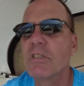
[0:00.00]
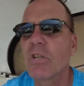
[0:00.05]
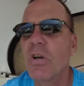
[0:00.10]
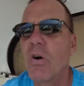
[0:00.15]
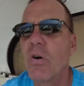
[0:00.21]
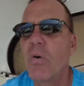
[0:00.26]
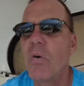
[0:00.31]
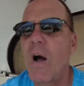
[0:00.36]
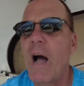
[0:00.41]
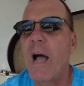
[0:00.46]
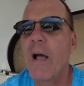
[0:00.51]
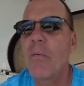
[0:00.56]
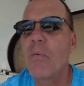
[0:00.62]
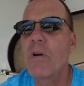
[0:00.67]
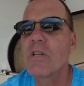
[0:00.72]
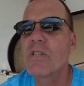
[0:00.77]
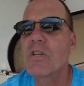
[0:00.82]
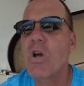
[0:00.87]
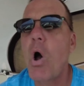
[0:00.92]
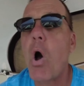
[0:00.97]
So I
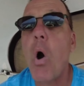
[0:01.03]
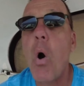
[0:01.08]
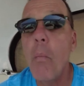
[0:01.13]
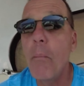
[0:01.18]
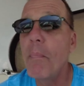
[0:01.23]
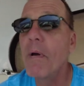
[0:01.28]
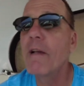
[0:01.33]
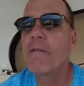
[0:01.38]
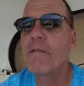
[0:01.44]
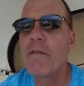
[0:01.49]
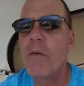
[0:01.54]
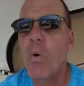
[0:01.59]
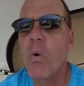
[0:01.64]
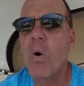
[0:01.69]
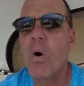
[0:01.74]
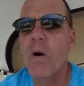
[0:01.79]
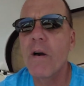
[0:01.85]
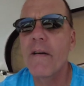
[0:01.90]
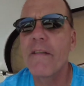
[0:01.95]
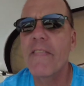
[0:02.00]
was hoping
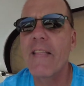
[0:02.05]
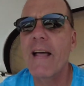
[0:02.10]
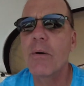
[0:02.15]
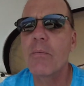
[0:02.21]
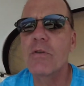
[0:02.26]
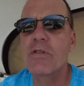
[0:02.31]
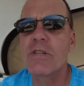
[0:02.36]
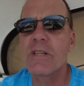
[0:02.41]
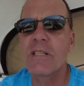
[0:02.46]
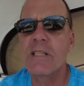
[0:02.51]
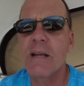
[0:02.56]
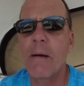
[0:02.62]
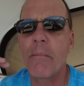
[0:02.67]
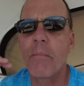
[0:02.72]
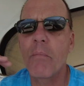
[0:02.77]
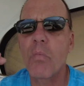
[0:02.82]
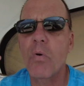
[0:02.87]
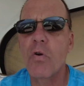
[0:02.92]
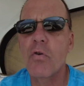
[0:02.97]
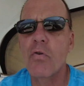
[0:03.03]
for that it was just
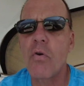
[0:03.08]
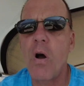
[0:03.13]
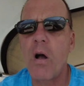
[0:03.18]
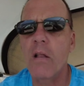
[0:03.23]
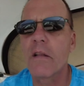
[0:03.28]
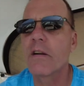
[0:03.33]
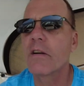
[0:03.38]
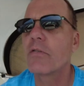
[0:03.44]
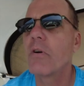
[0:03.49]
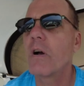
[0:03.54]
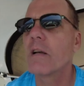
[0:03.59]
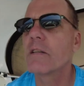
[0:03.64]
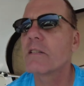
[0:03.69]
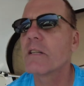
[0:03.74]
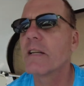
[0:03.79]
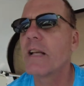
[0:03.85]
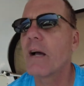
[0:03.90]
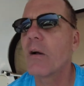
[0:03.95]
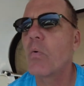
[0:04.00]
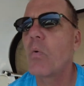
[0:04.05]
something crawling across
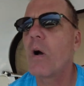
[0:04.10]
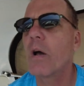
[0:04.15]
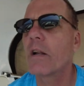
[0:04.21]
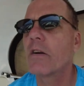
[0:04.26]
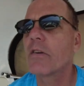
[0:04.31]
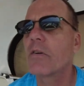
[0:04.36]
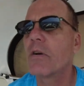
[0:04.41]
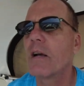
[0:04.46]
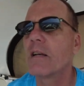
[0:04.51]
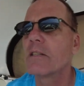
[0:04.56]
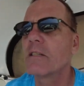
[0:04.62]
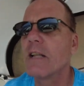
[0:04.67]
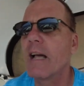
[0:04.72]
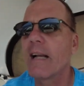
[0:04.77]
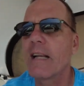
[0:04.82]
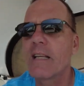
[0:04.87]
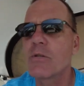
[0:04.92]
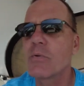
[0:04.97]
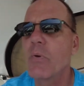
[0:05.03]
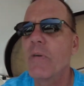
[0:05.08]
the deck, walking across the
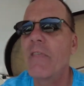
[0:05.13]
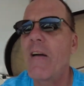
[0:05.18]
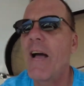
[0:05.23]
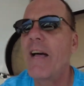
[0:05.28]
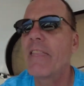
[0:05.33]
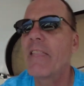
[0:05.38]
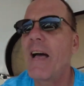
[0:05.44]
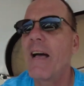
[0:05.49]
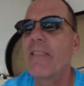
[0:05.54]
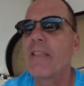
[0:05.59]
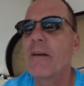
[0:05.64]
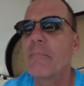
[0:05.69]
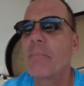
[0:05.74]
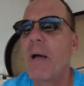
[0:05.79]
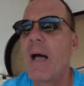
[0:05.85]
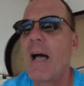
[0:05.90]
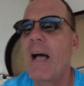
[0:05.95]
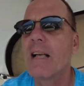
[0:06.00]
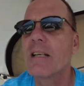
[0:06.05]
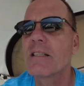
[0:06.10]
deck, because we've had that in the
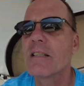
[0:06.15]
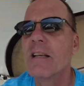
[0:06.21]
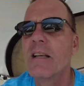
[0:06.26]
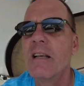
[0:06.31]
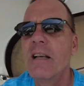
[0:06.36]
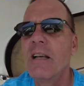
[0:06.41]
past.